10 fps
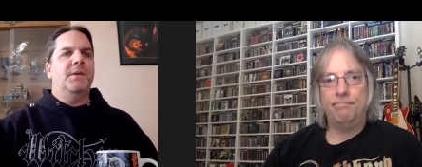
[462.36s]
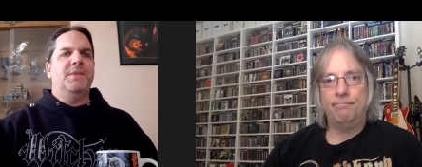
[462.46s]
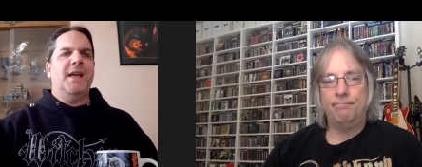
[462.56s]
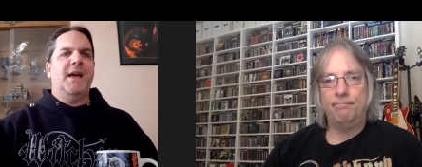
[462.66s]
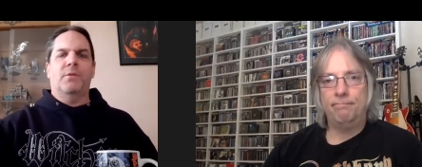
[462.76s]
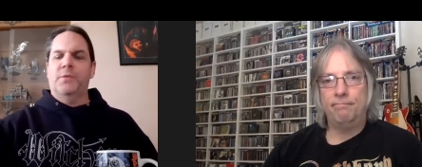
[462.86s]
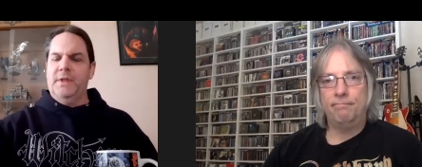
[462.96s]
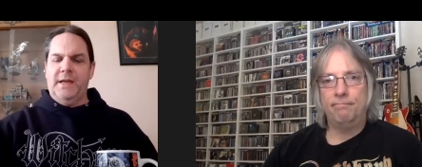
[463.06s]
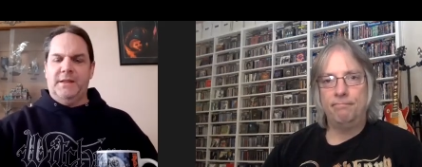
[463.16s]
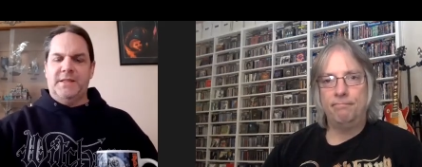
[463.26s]
Speaker 1: yeah, I don't
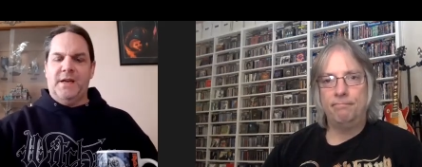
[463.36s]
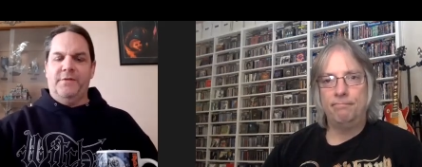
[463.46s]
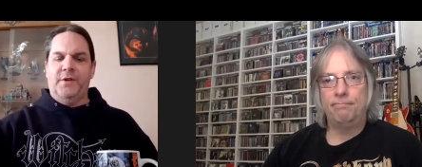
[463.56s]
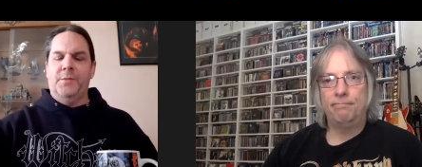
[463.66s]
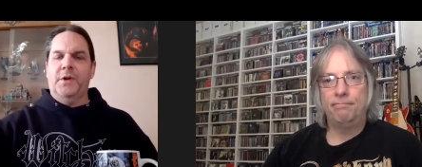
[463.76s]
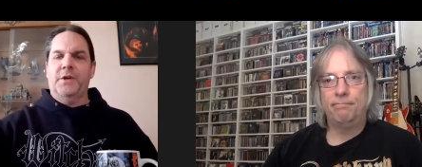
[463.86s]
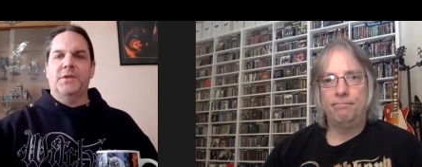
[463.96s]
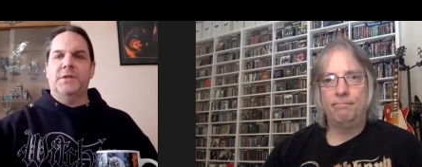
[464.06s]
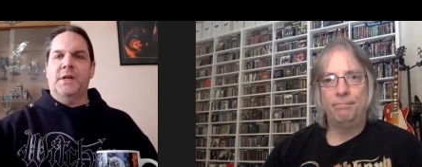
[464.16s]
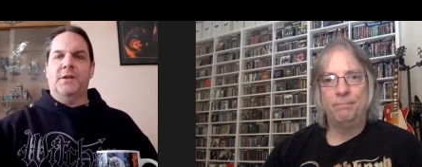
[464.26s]
really like this album very
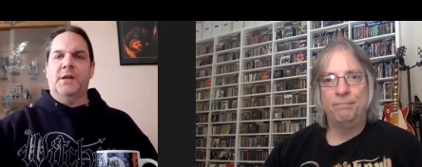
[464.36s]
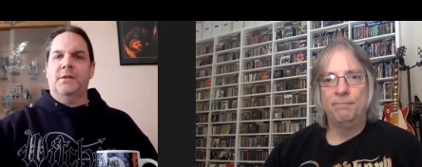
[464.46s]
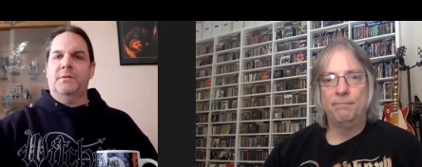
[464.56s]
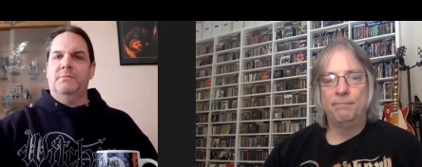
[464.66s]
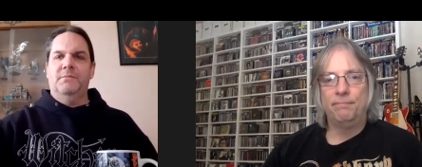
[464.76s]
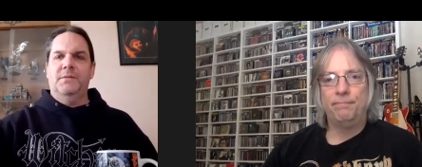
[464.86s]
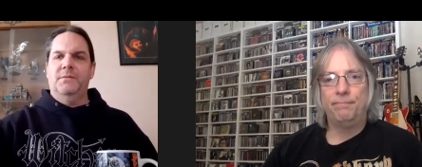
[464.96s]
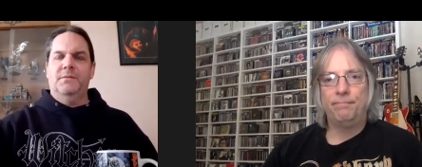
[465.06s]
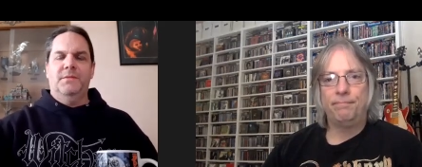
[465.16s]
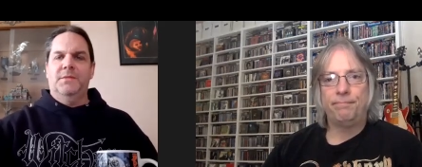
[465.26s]
much. Not a good,
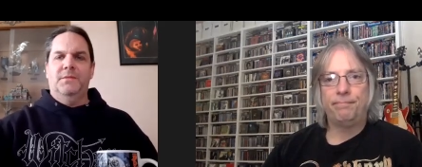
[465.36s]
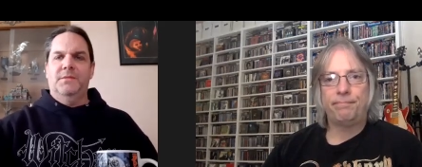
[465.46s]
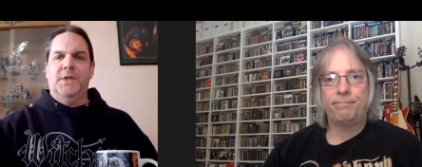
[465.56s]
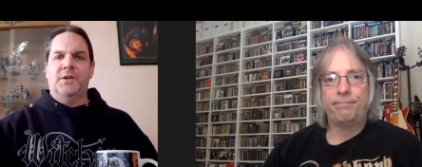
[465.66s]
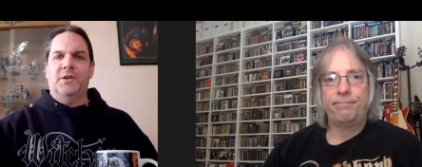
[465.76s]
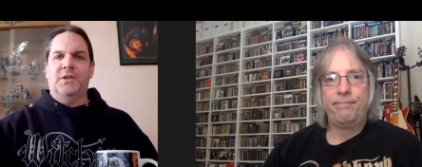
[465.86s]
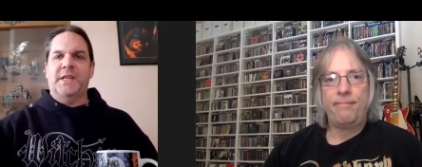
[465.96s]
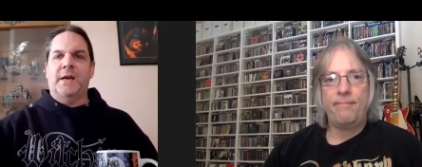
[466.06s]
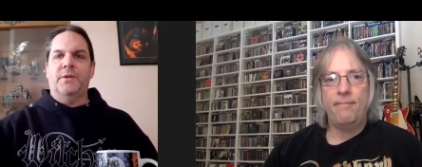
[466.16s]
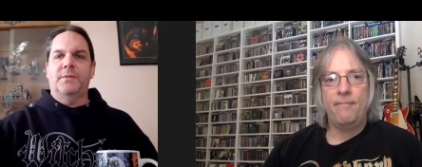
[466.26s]
not a
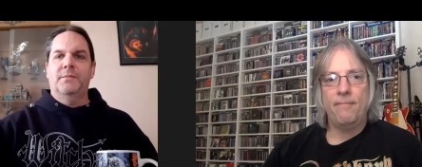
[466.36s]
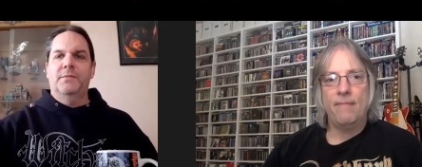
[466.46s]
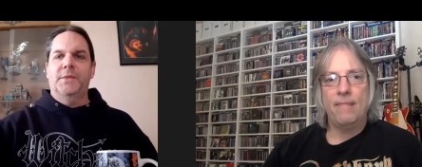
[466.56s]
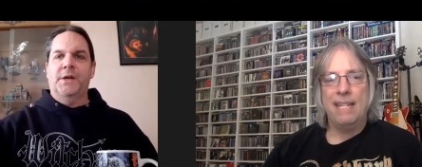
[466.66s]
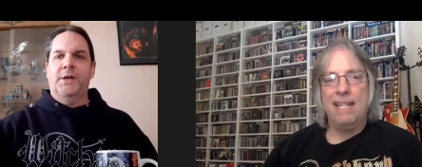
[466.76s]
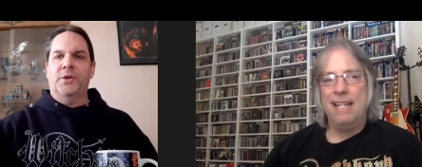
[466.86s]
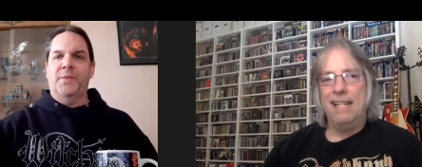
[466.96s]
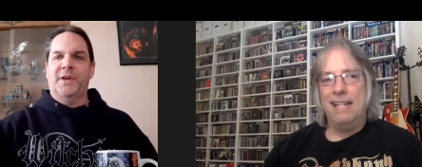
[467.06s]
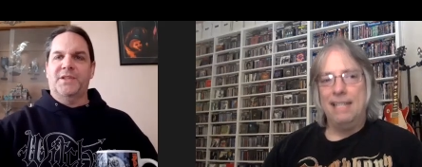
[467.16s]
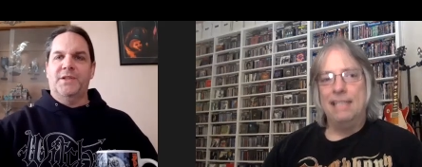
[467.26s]
good sound, not a
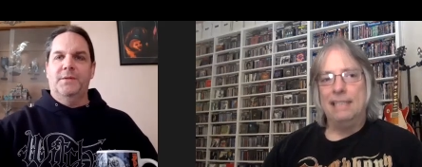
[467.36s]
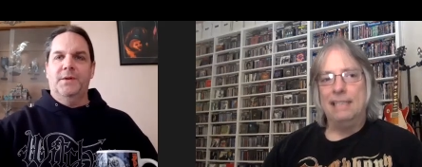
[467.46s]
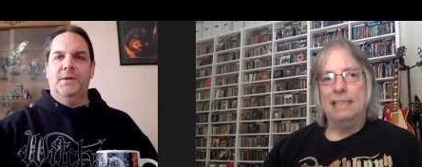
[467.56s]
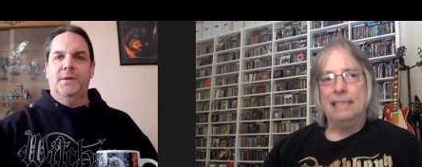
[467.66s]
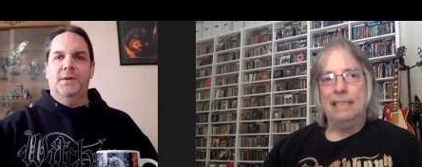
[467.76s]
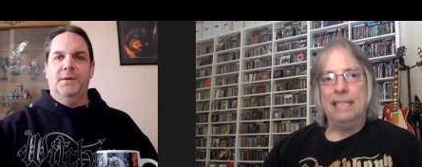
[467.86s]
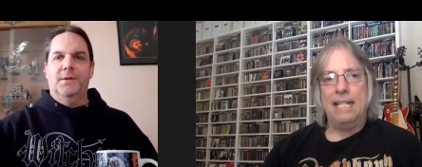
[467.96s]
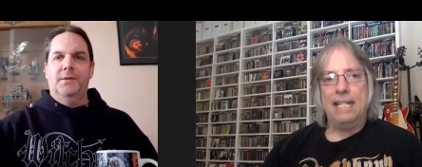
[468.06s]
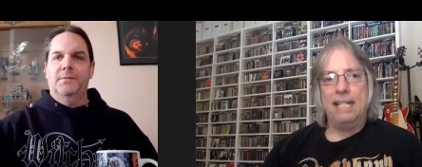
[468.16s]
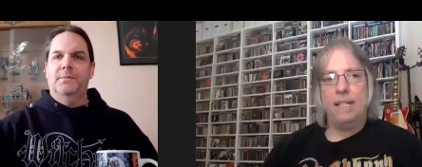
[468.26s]
good mix.
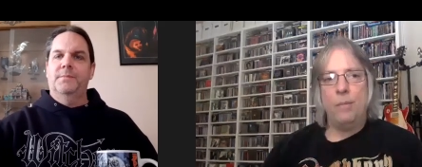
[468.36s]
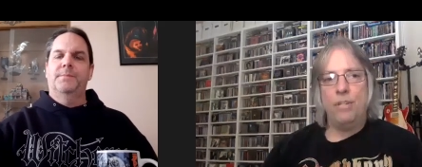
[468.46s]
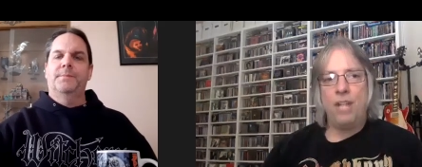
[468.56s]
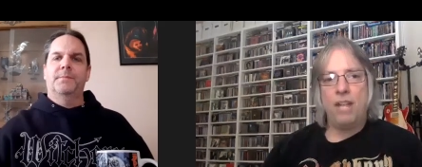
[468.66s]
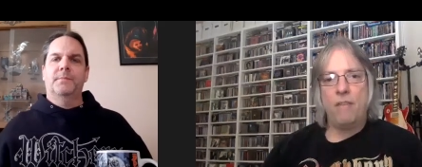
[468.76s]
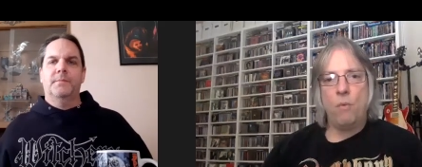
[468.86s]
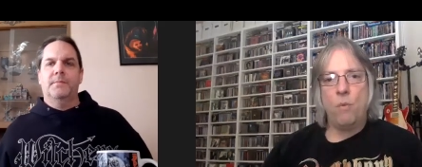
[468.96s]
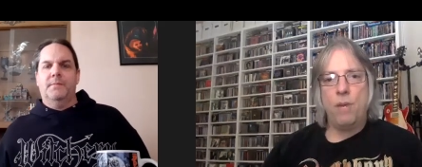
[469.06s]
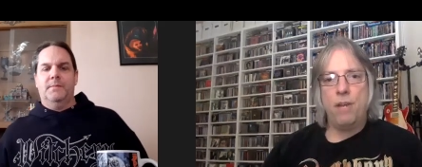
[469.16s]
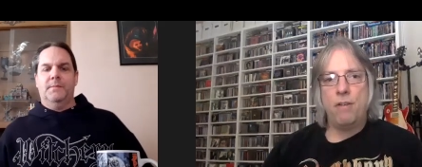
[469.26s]
Speaker 2: Yeah, it was kind of
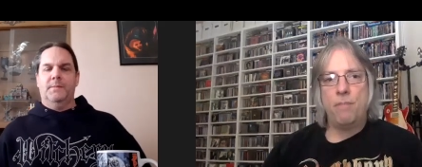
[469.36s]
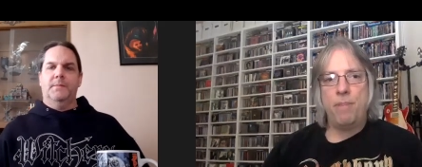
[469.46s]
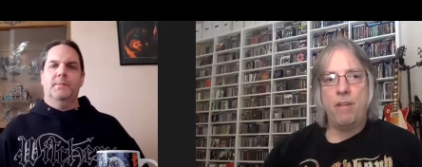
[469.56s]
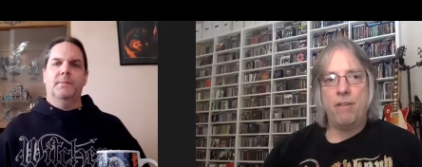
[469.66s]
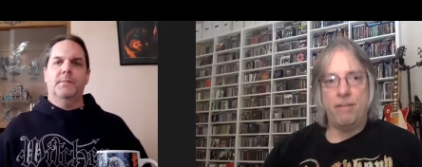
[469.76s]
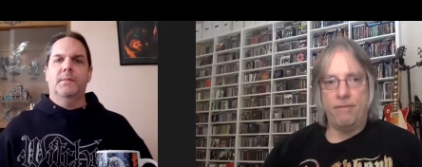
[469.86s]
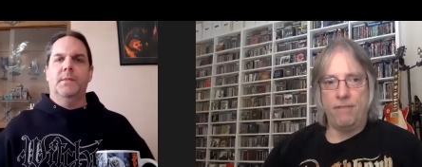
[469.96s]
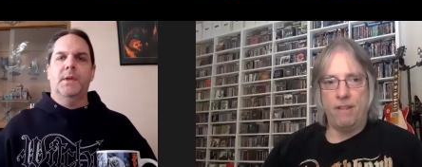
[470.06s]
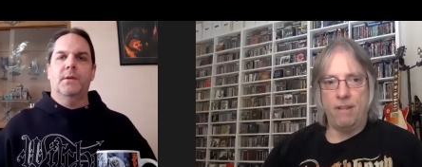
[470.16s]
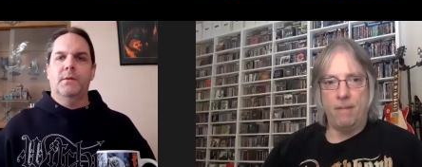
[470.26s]
a weird period
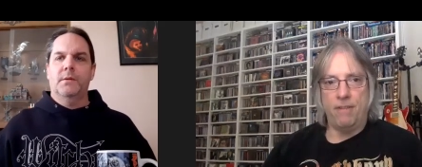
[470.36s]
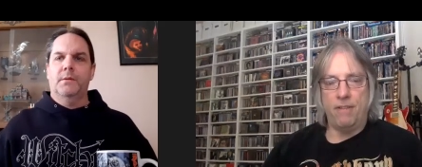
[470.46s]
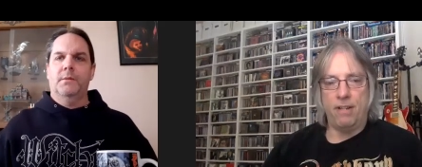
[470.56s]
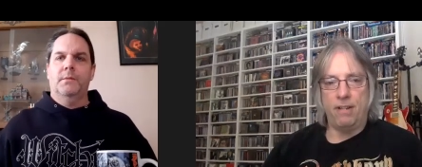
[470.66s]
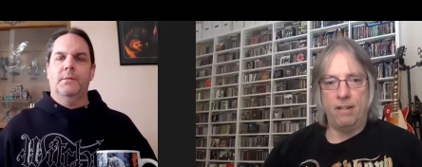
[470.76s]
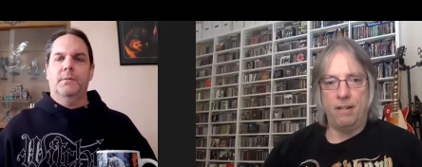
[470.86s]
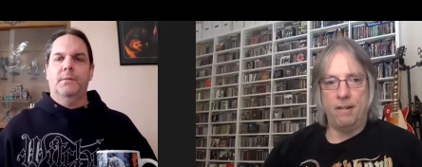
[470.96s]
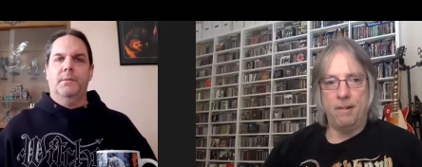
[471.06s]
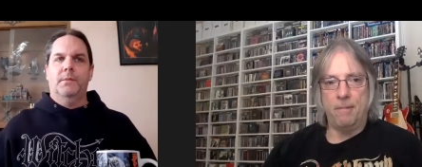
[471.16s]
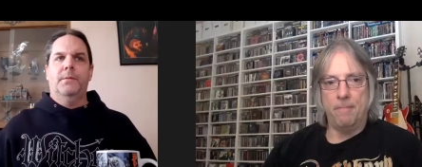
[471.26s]
for them, I think.
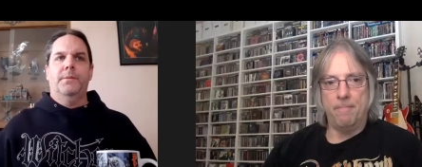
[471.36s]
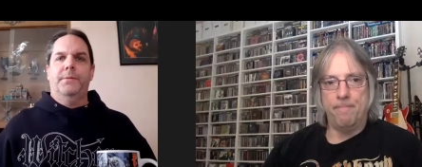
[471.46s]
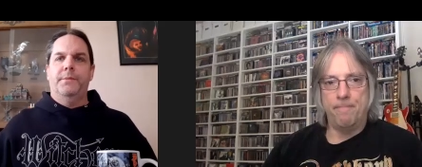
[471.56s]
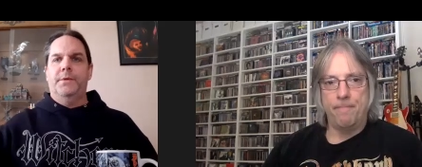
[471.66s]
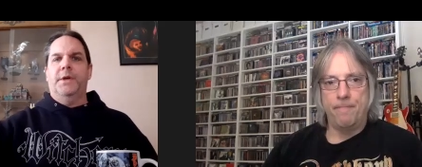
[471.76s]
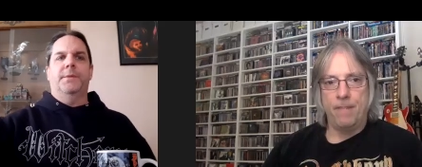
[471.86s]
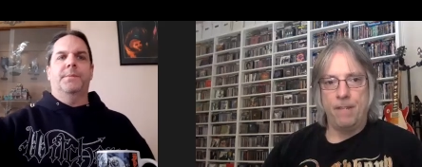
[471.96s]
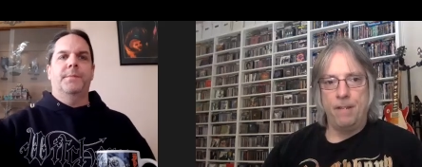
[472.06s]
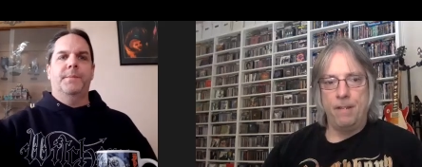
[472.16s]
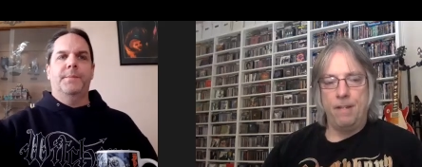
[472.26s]
Um,
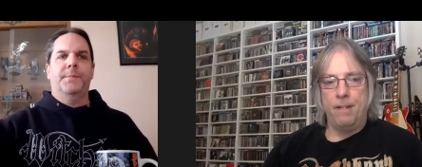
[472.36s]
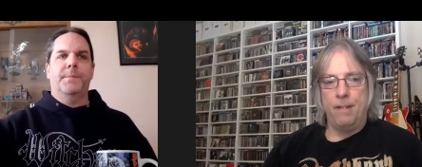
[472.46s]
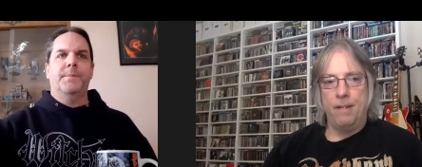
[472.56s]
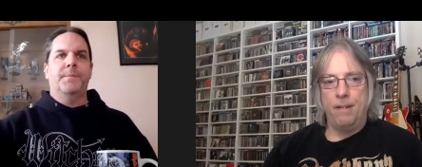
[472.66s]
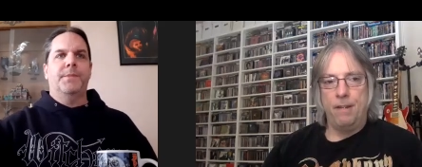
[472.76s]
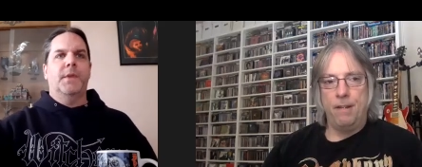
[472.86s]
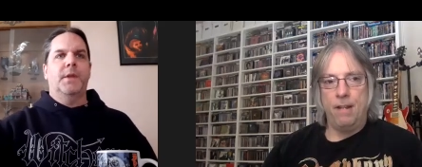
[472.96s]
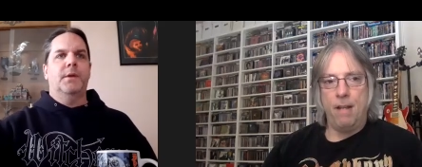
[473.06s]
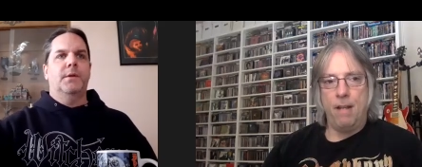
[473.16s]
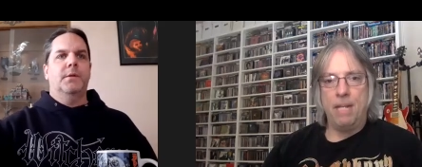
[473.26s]
yeah,
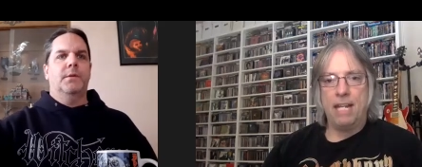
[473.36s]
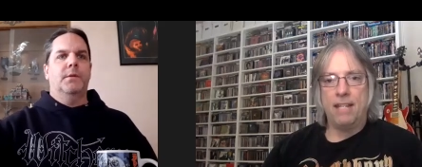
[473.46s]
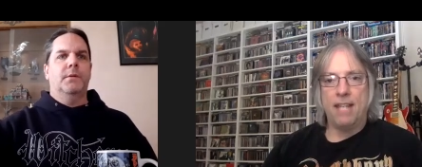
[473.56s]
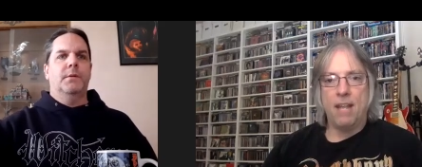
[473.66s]
I'm going to get to